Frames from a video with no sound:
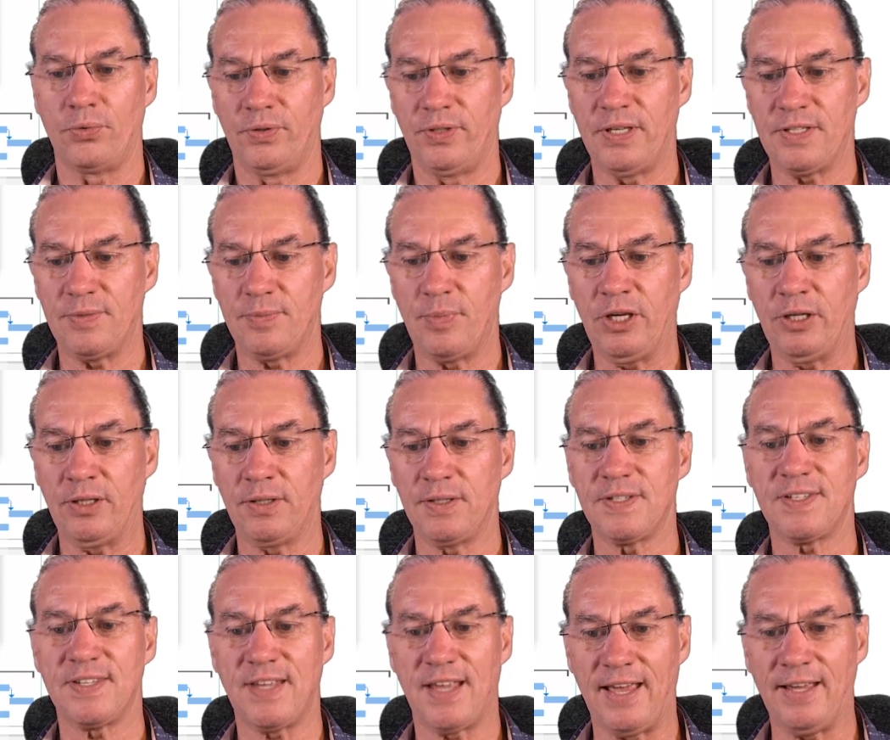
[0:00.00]
this being
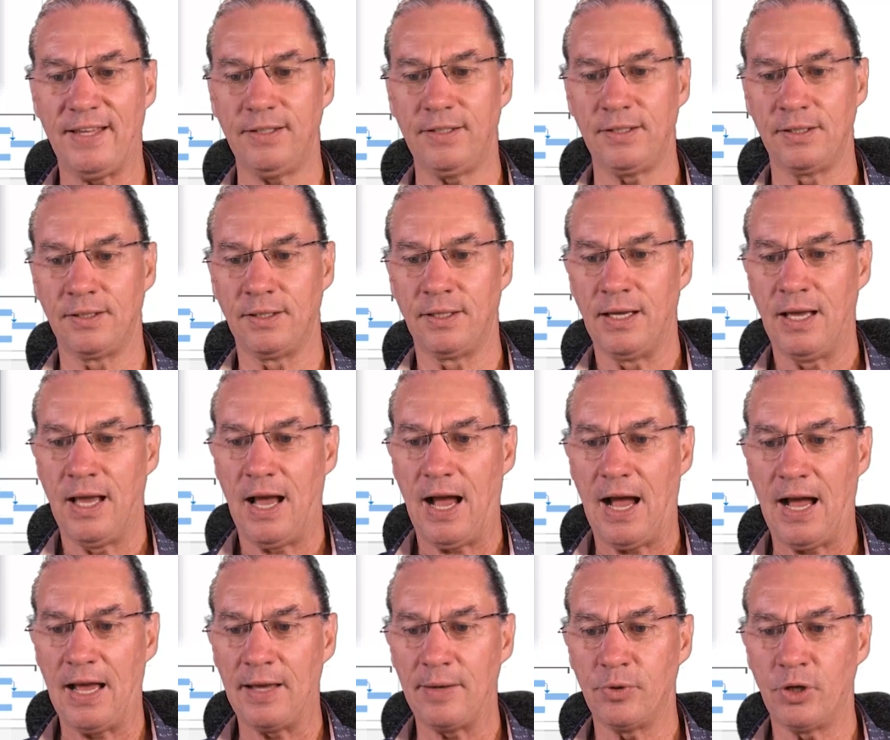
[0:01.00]
said,
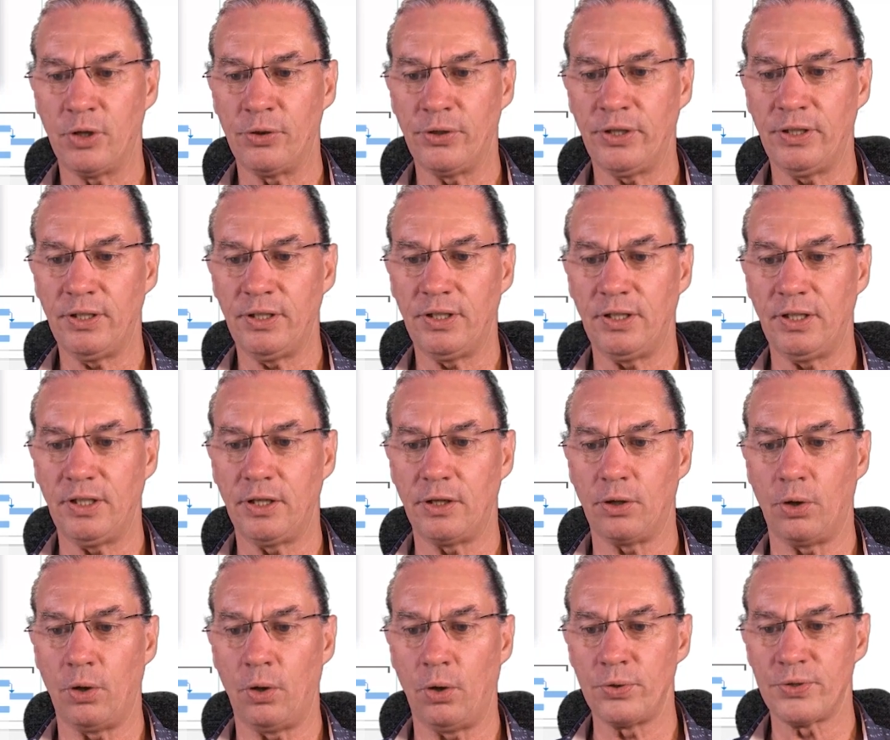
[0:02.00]
I'm going here
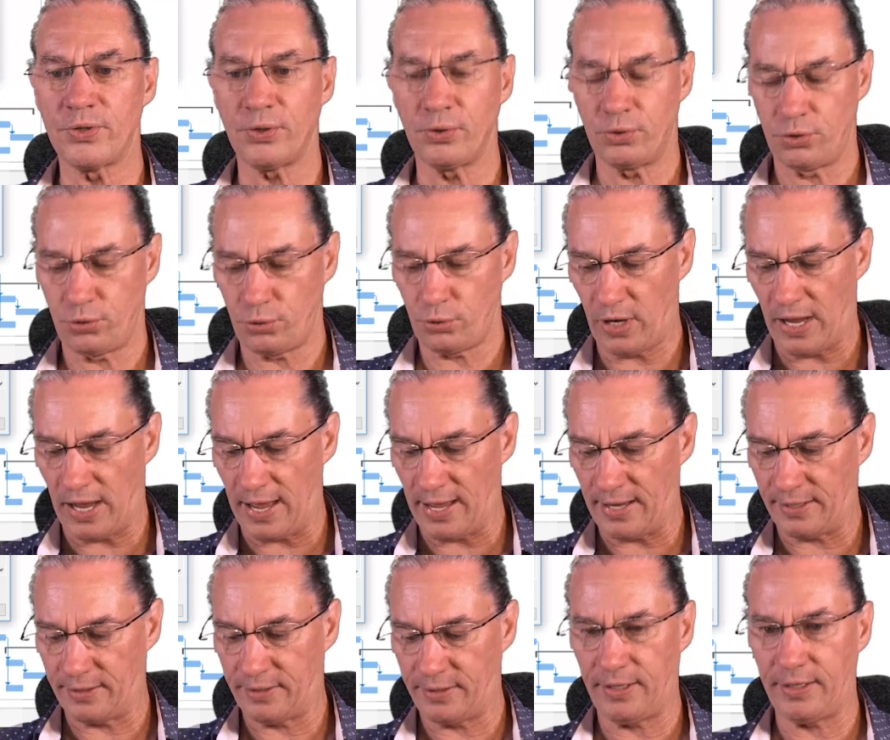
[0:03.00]
also to
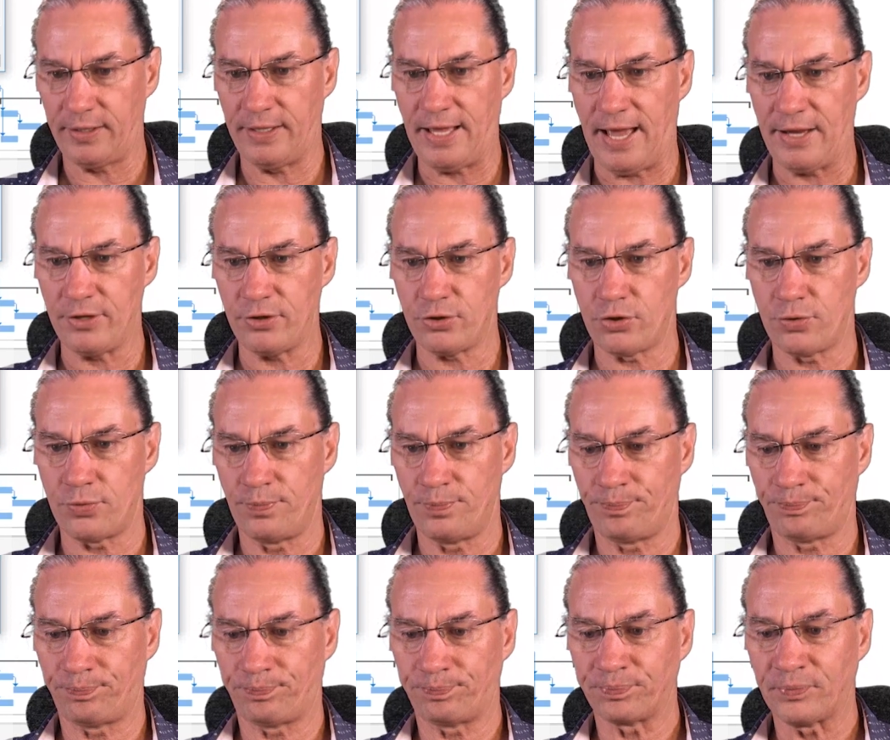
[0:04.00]
add a dash.
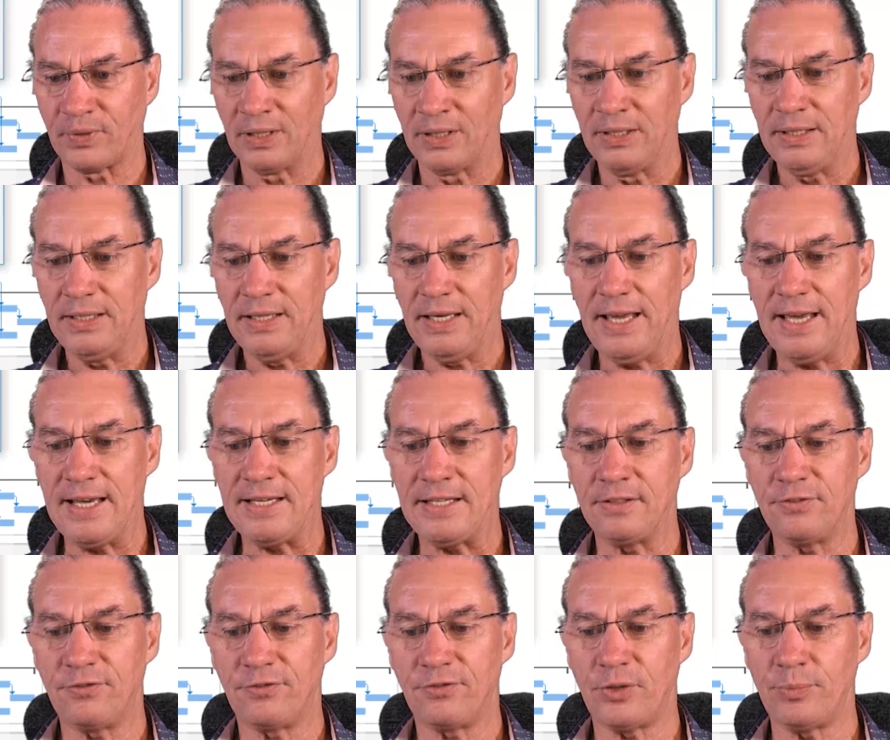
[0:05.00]
And
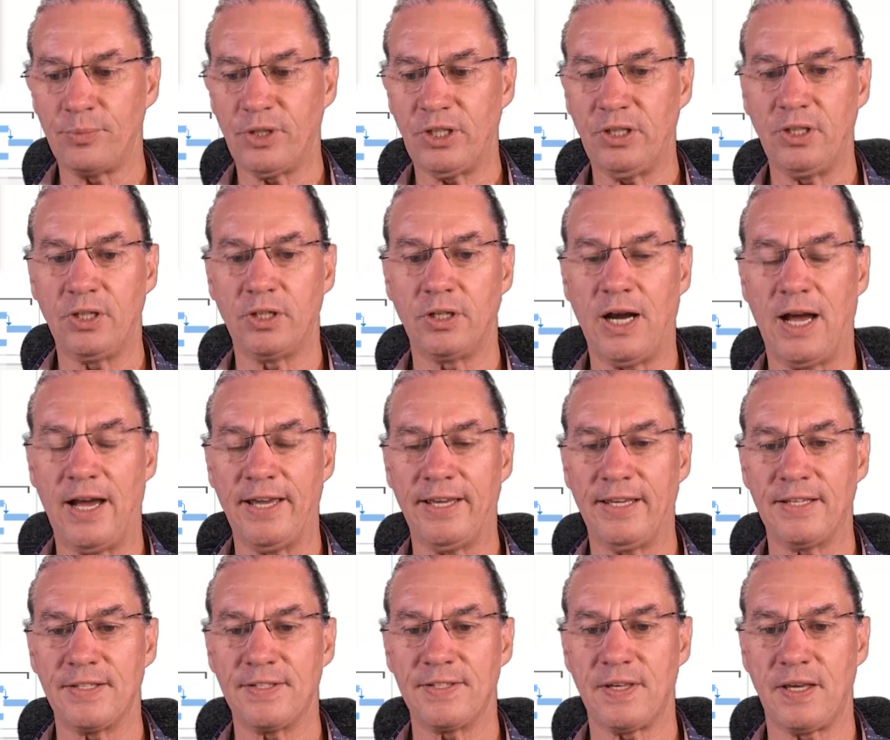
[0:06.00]
from here, I
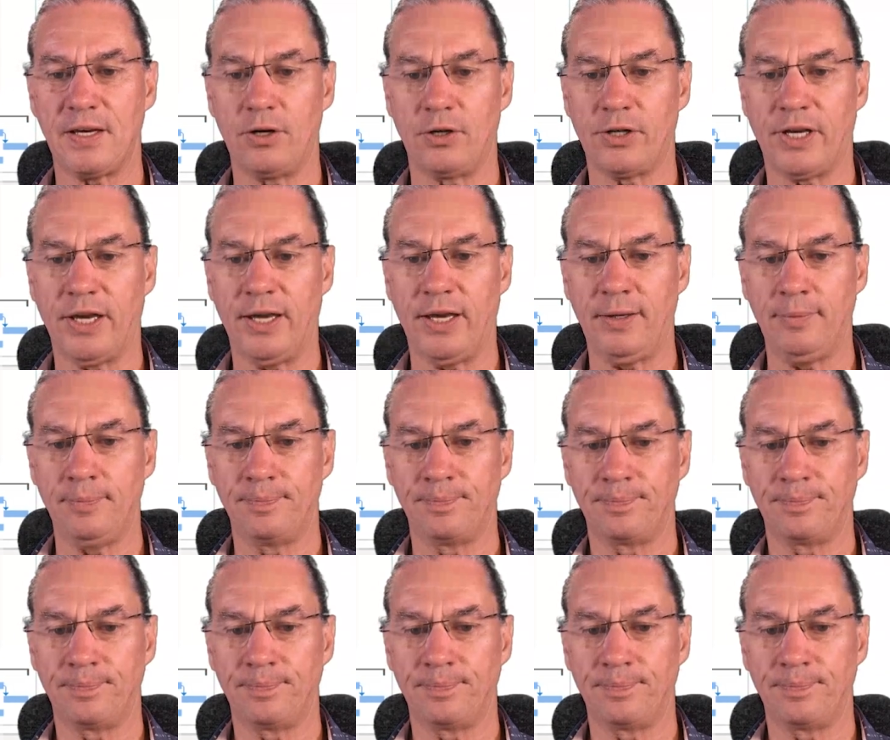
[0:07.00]
can say OK.